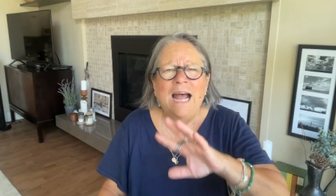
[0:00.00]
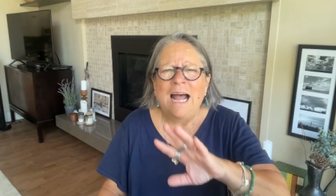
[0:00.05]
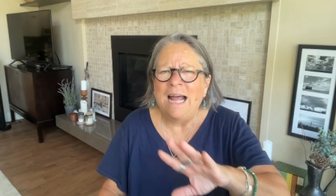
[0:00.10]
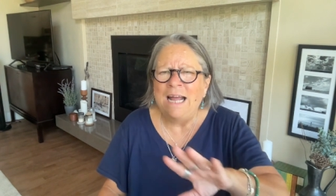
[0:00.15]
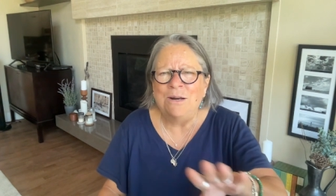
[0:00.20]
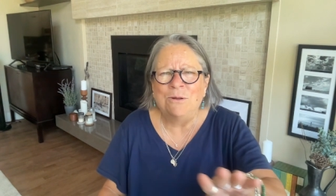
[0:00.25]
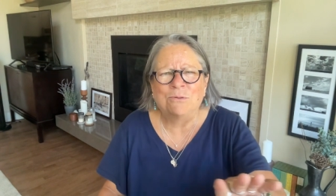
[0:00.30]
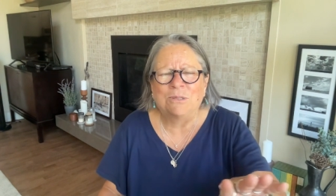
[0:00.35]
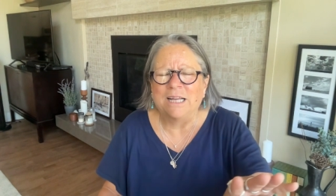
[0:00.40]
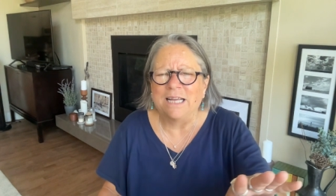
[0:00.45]

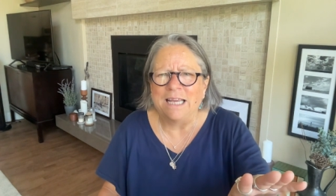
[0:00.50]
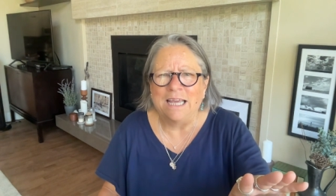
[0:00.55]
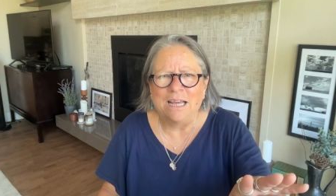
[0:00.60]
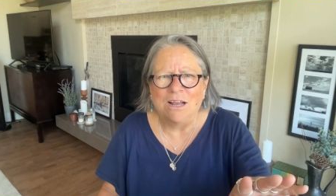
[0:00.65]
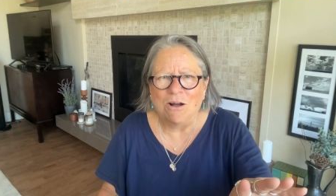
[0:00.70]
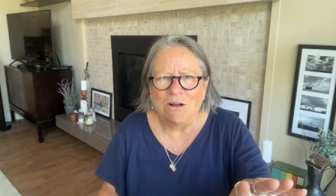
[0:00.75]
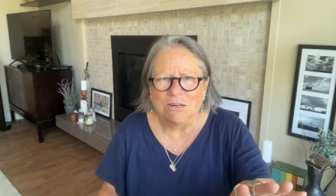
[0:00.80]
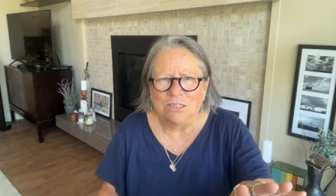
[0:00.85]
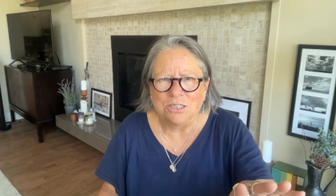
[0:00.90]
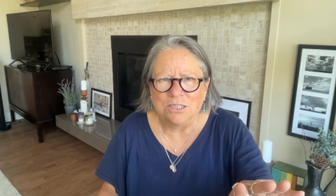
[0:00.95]
I don't think he
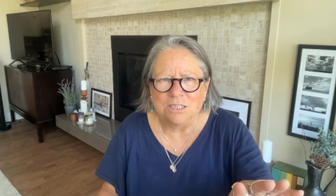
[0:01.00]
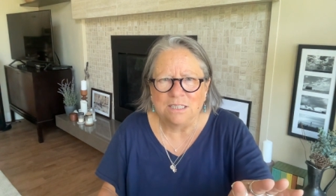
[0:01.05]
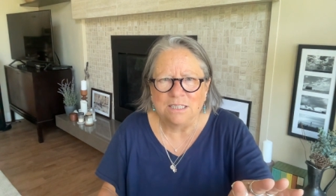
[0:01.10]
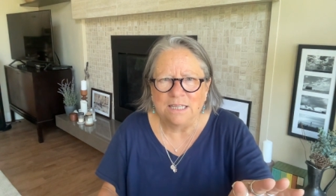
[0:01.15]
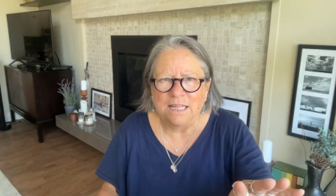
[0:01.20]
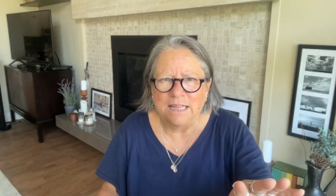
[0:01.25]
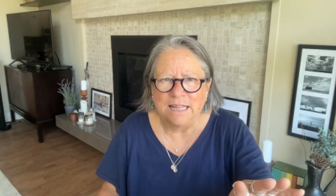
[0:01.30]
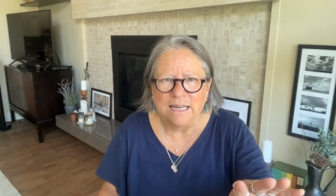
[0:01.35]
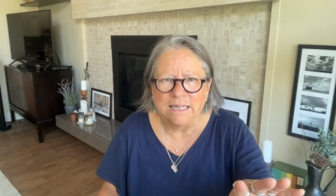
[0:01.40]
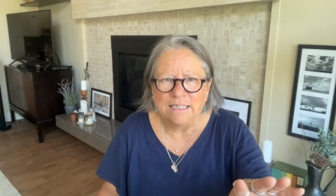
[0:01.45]

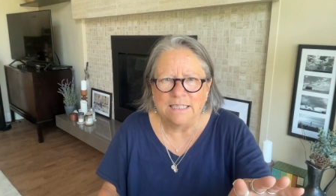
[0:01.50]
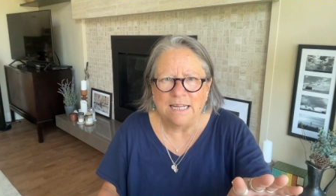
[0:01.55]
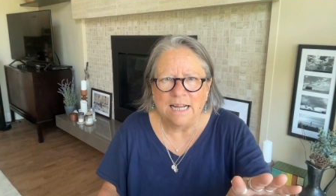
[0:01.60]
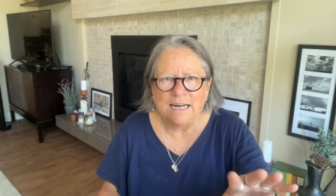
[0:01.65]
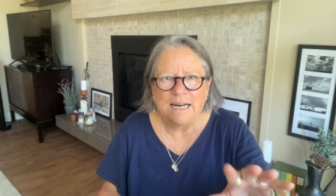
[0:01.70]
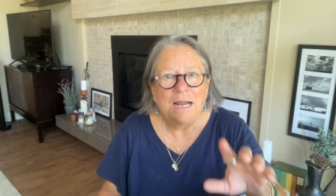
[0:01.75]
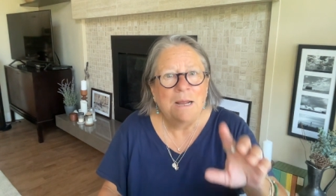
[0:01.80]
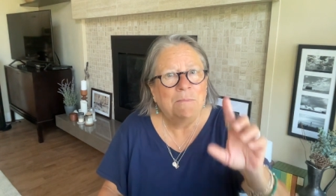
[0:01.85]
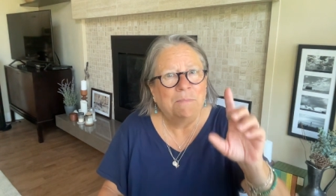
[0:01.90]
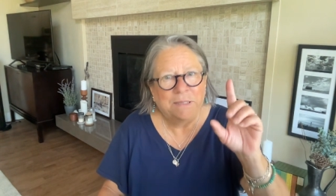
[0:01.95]
consciously thinks
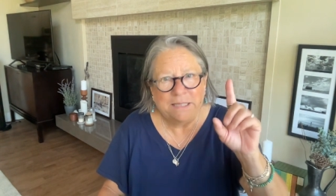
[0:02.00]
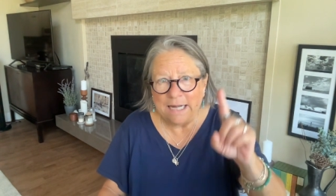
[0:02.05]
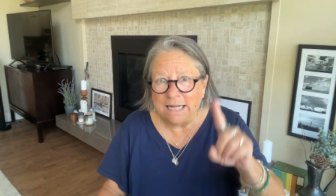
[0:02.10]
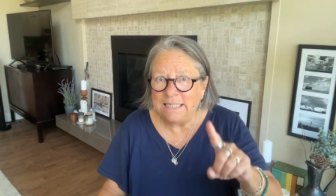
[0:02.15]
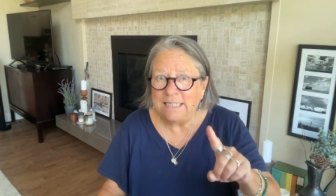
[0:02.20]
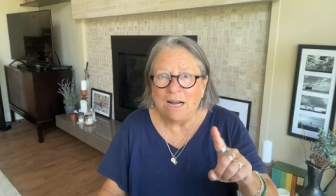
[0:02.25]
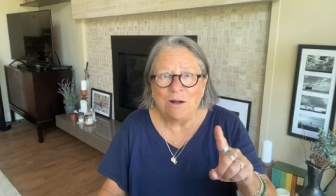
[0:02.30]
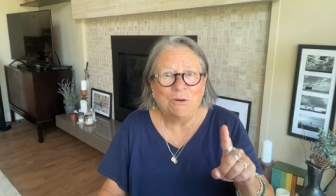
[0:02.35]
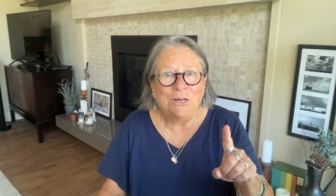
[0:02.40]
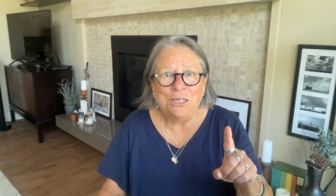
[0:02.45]
that, but
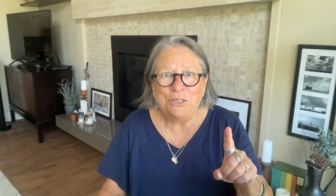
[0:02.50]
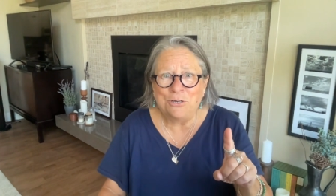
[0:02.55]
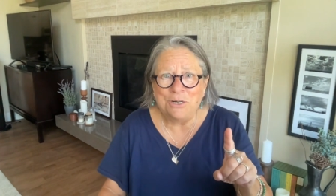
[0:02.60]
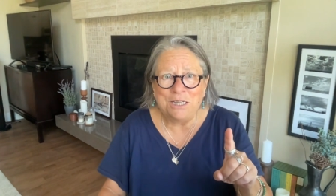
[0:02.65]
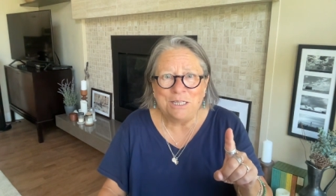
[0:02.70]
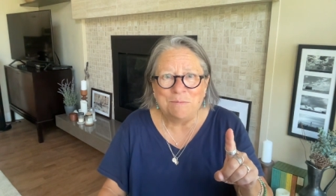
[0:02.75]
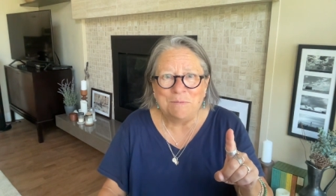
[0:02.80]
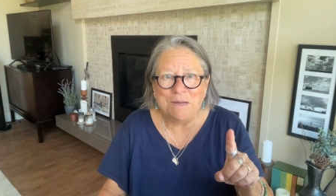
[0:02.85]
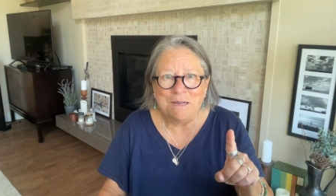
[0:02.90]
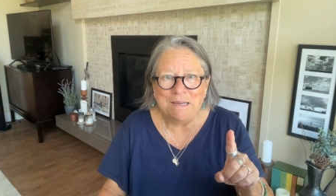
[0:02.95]
that's how he
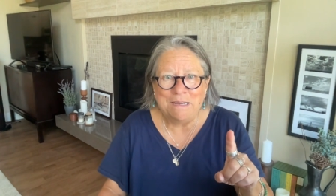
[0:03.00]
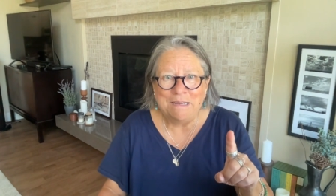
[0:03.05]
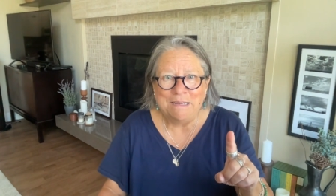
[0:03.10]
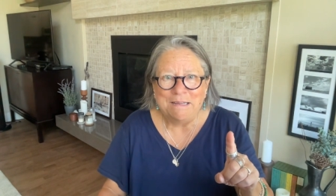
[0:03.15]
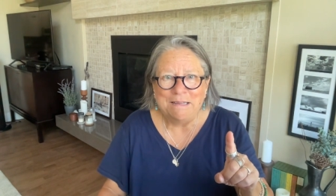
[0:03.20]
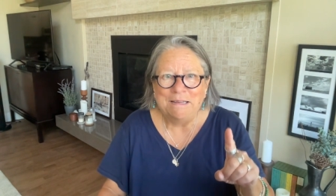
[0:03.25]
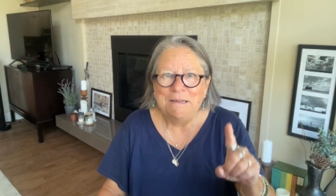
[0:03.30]
treats me.